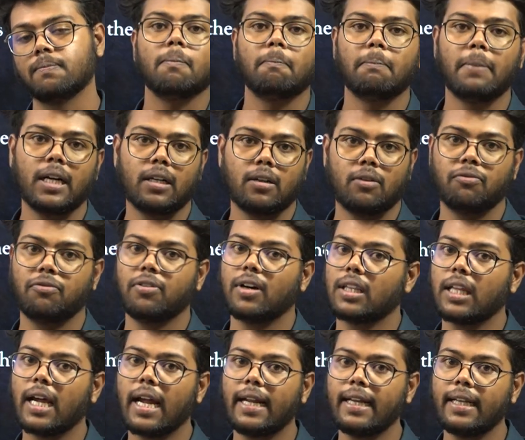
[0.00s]
but for
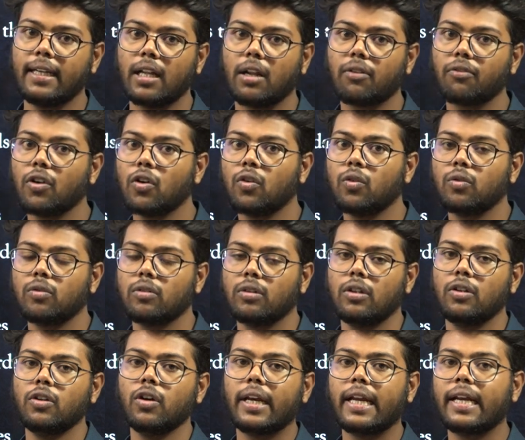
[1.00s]
the interview
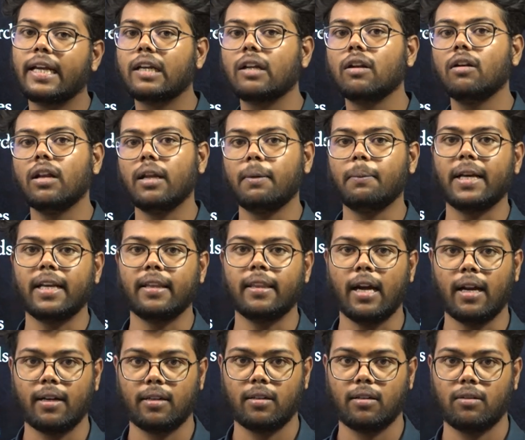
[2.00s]
you need to limit
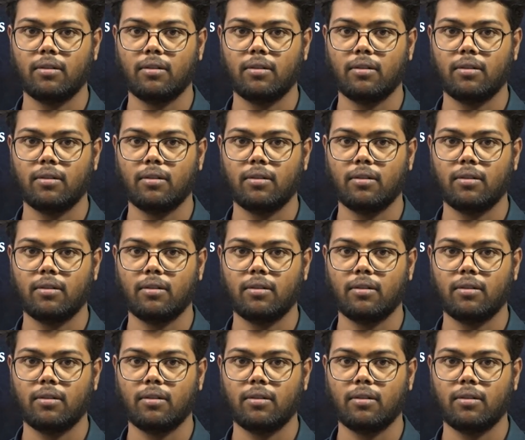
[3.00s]
that.